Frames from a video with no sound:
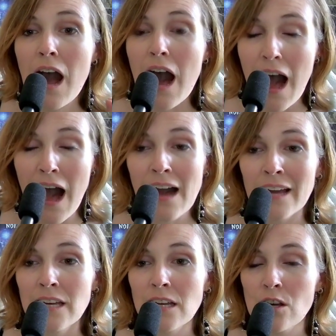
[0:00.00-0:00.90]

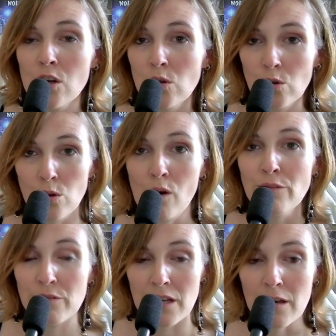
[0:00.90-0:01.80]
I
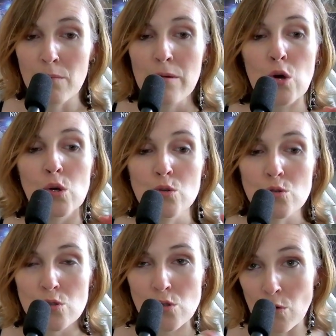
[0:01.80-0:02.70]
love them
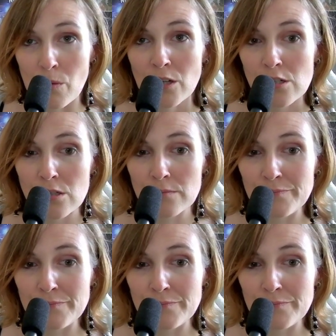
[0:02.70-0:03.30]
so much.